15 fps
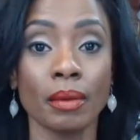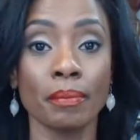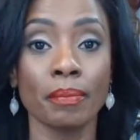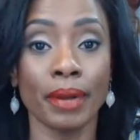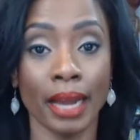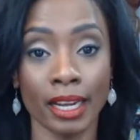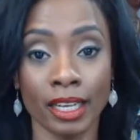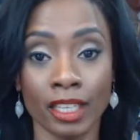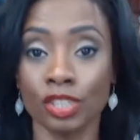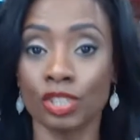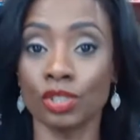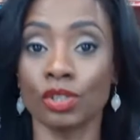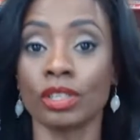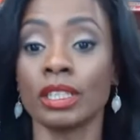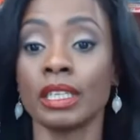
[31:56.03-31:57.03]
but I can
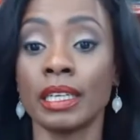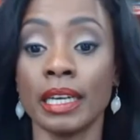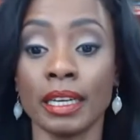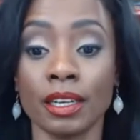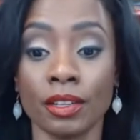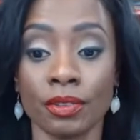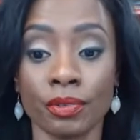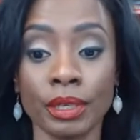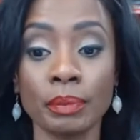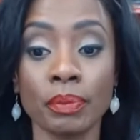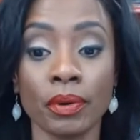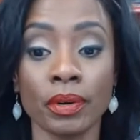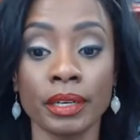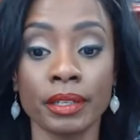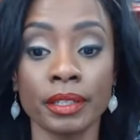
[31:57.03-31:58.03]
surely hit a
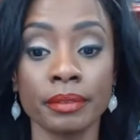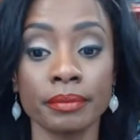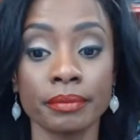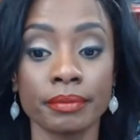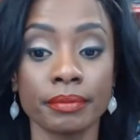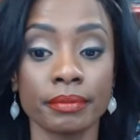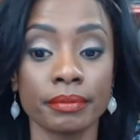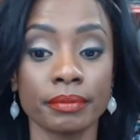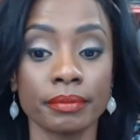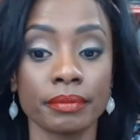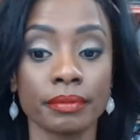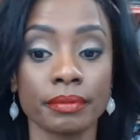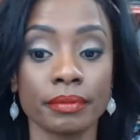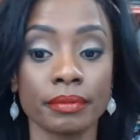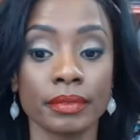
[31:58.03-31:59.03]
3-pointer,
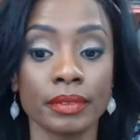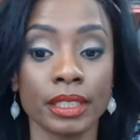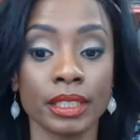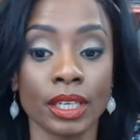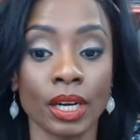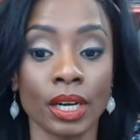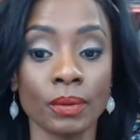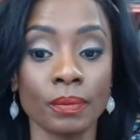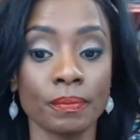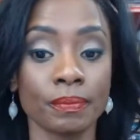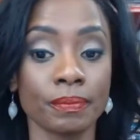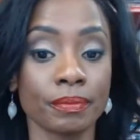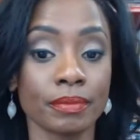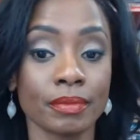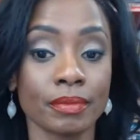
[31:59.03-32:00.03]
you
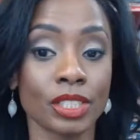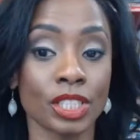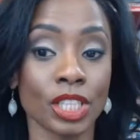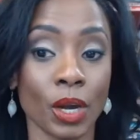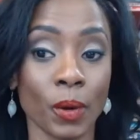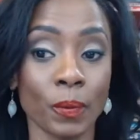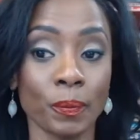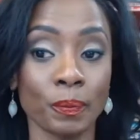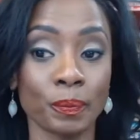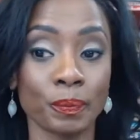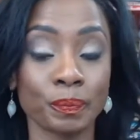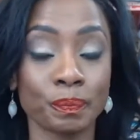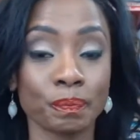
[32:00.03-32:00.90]
know? So,